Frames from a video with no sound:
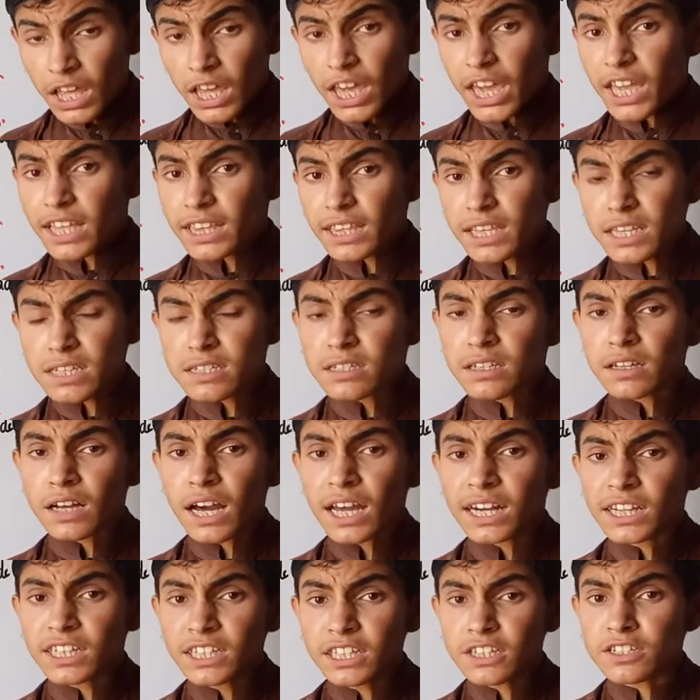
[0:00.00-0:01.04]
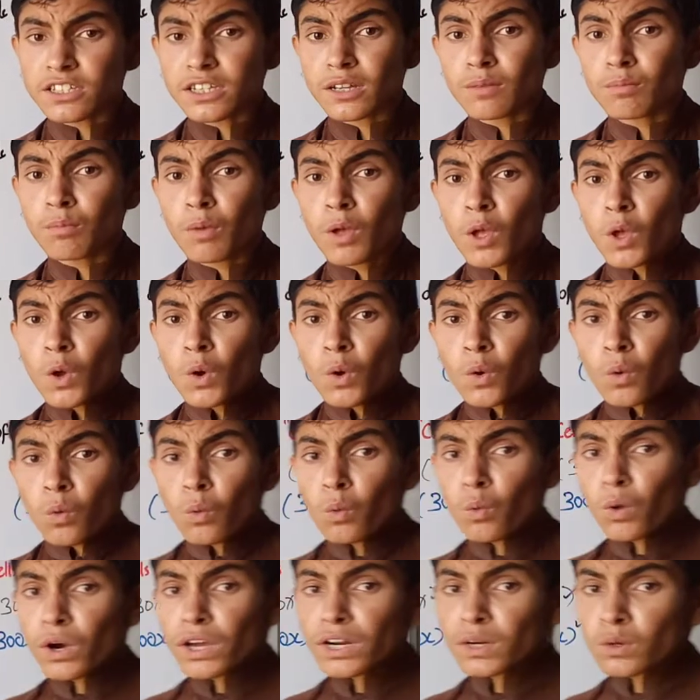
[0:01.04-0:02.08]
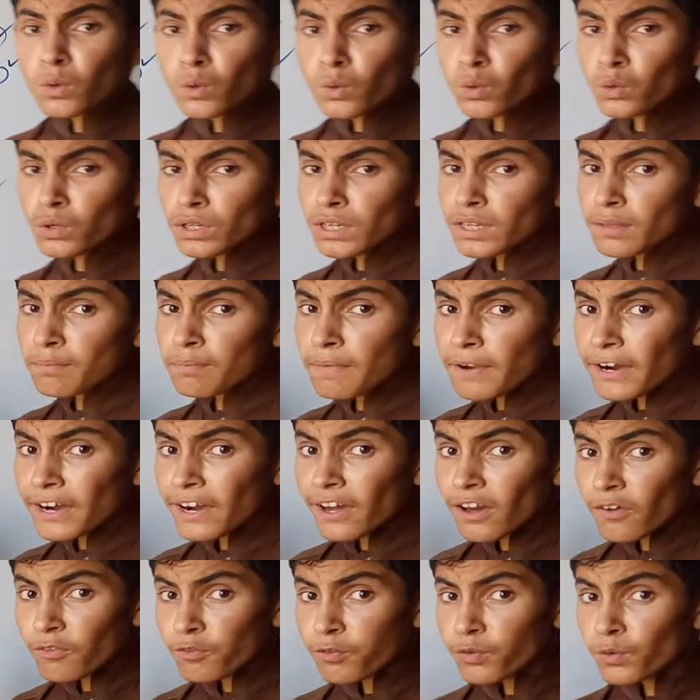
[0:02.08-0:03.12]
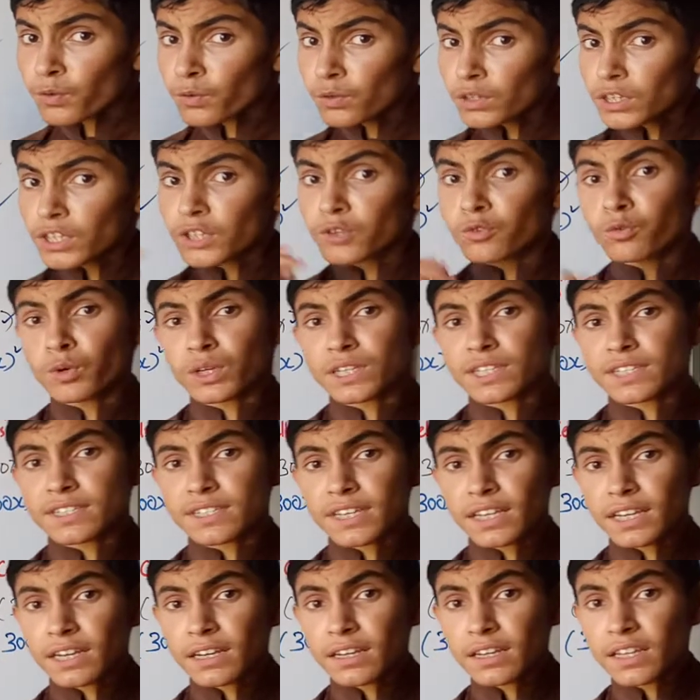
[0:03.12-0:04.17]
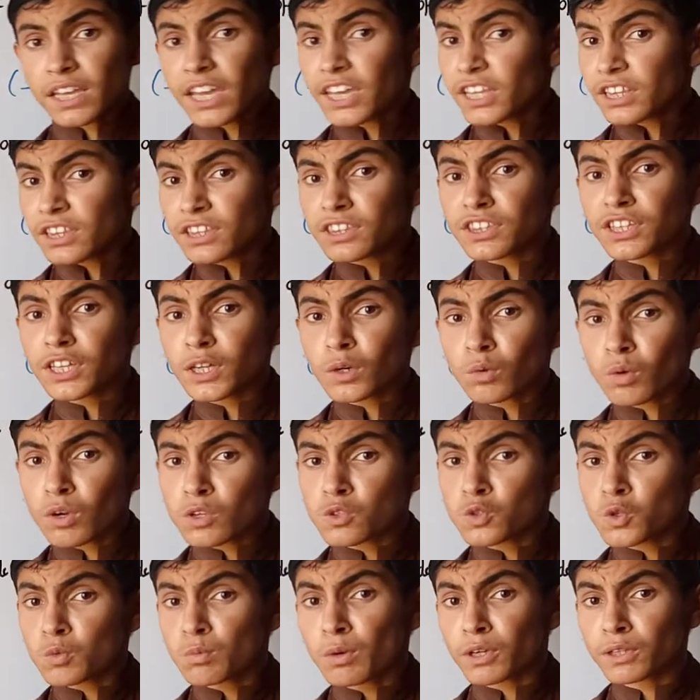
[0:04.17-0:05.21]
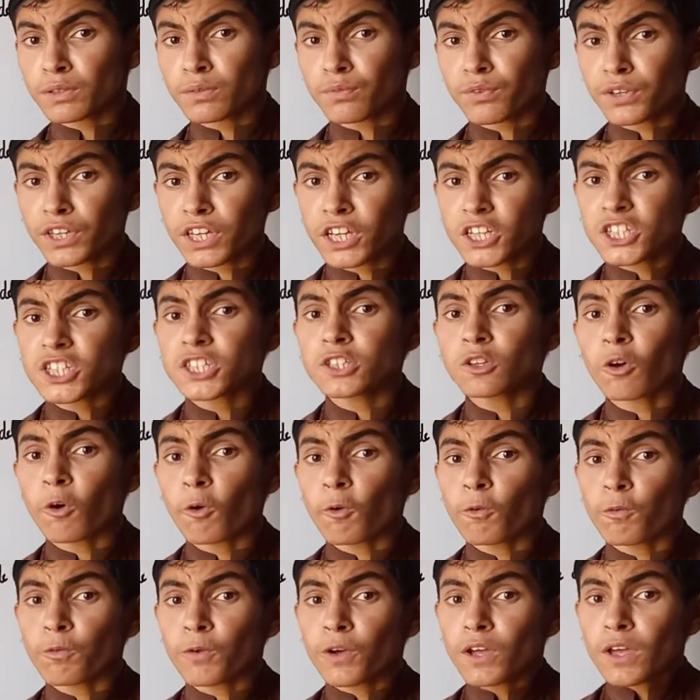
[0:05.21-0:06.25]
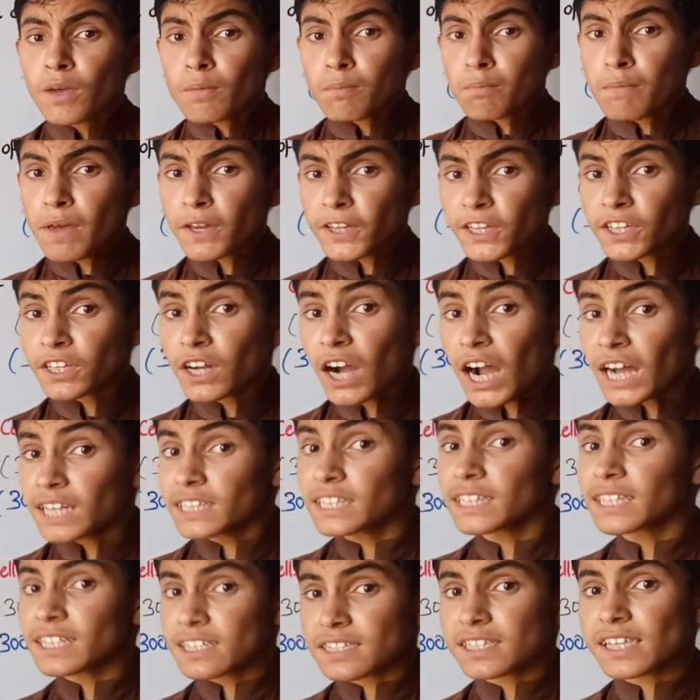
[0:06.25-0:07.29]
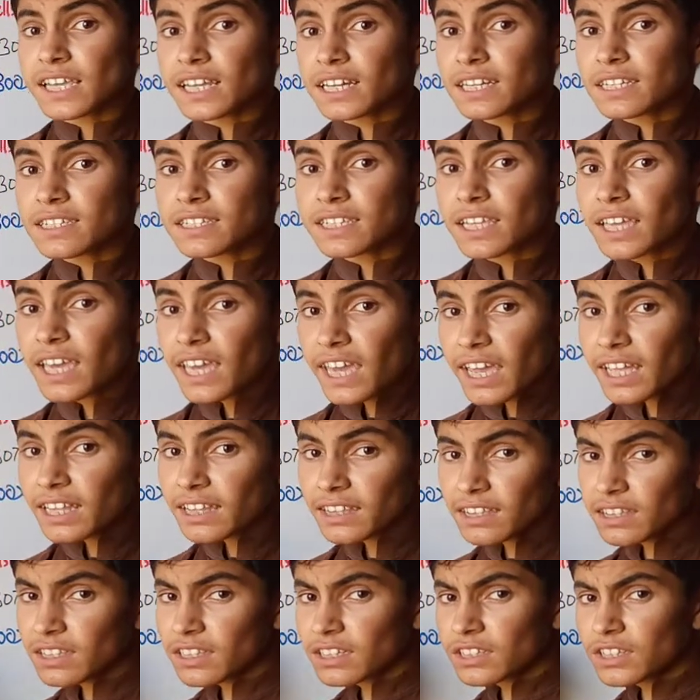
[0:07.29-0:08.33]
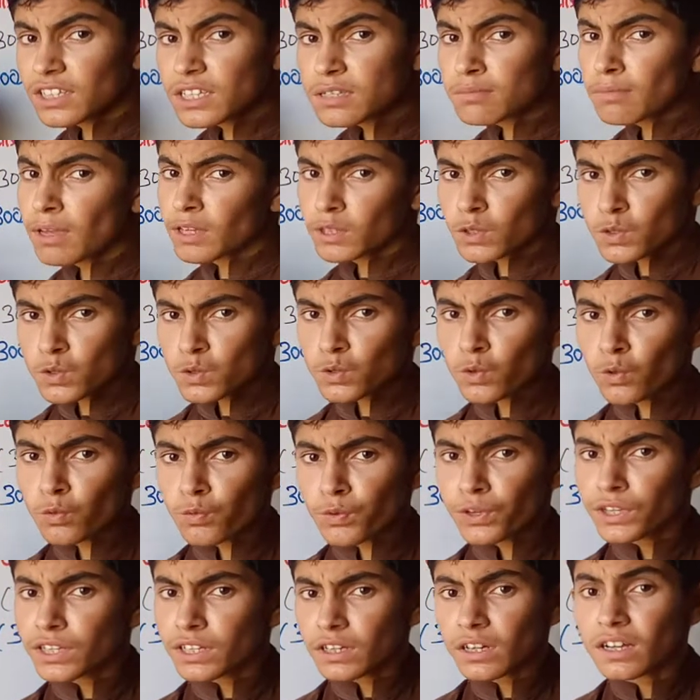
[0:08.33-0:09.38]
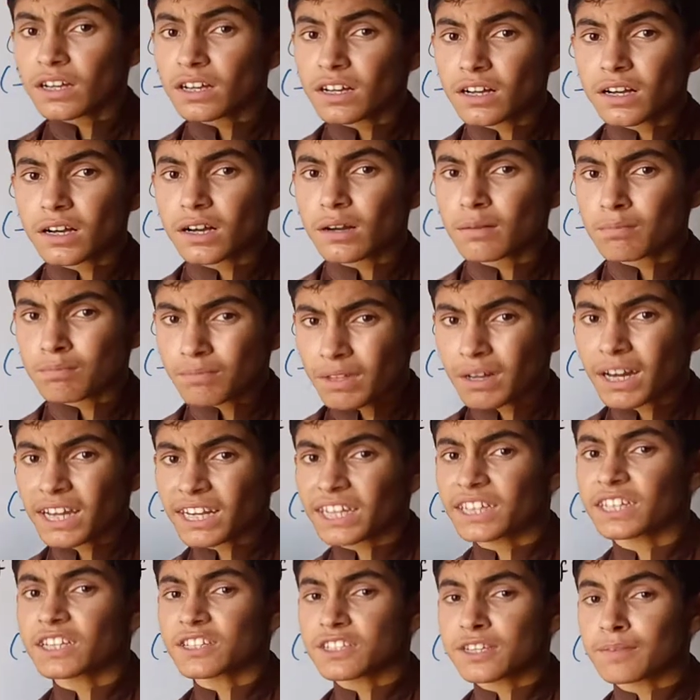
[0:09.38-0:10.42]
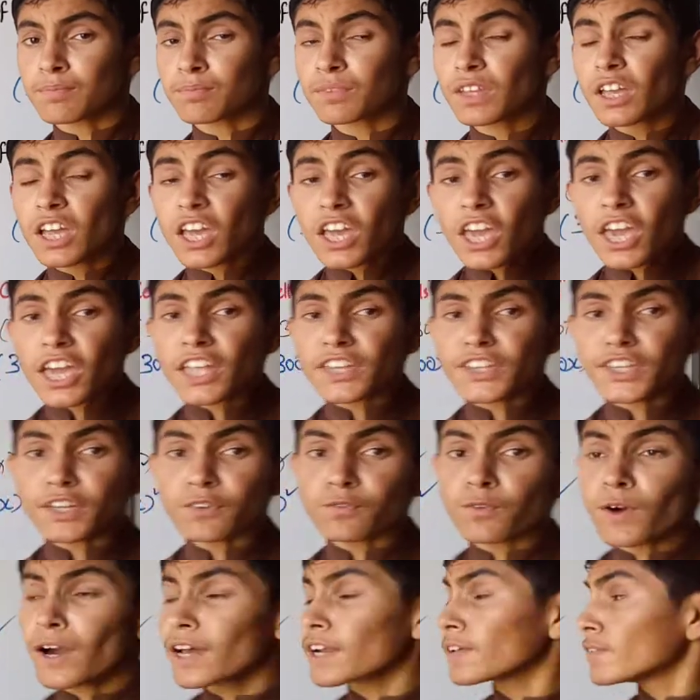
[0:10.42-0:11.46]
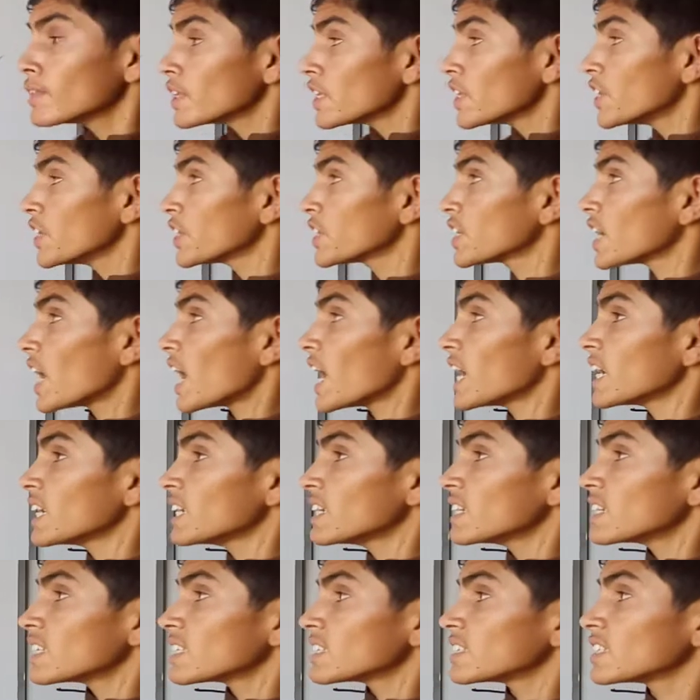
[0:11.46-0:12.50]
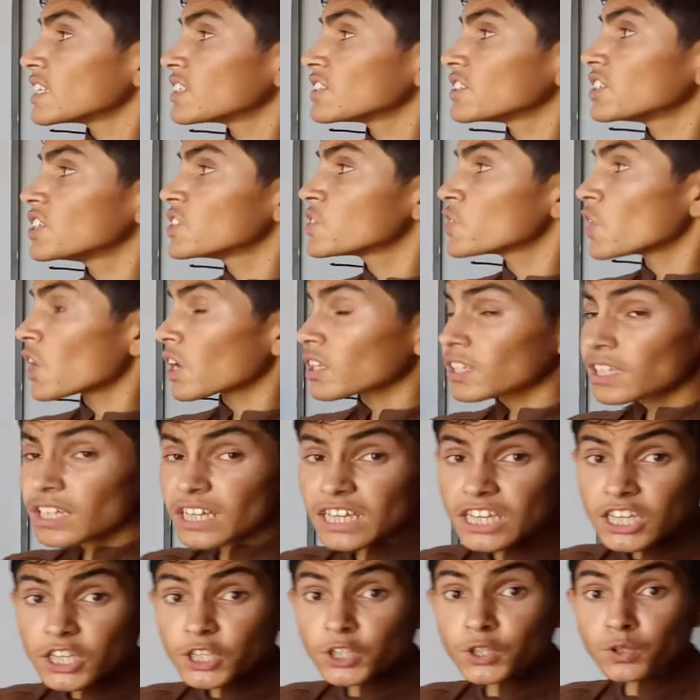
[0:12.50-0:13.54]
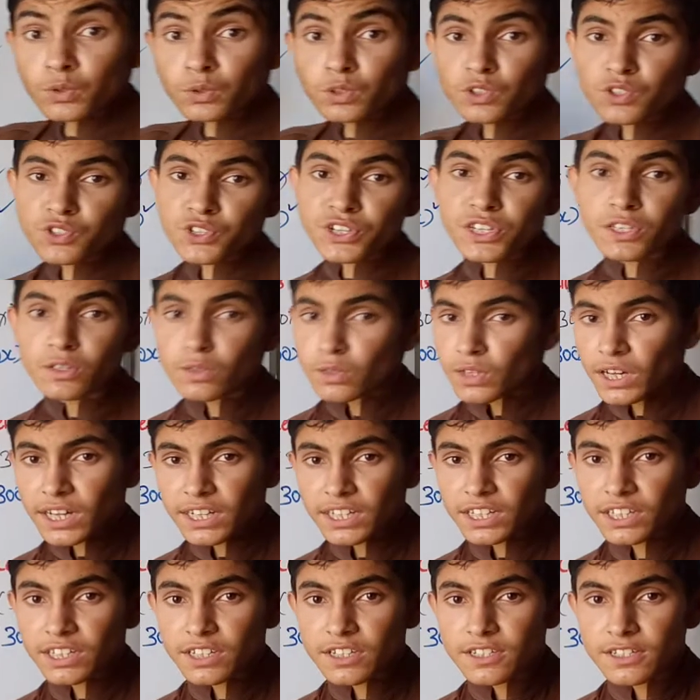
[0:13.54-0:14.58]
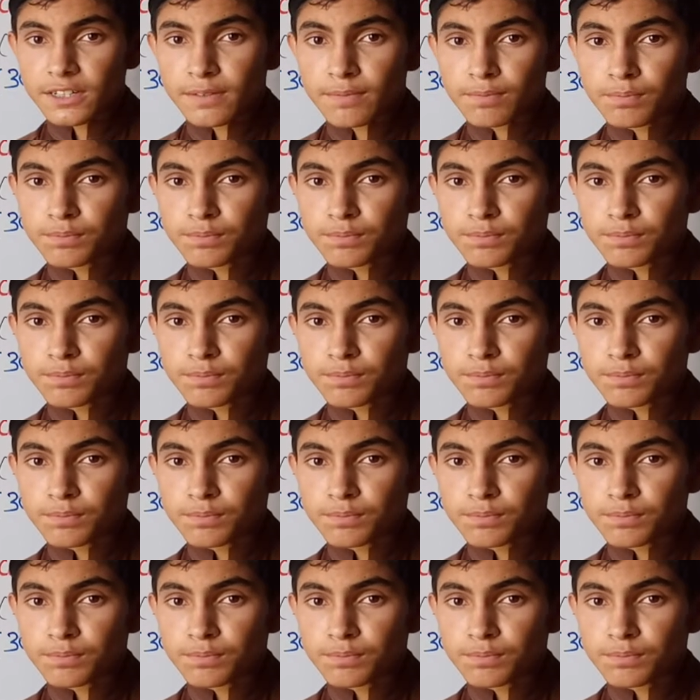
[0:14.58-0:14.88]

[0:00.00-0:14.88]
And these organisms were only made of only one cell, and there was no magnification of making other cells in these microscopic organism. And therefore, he called that these are the unicellular organism.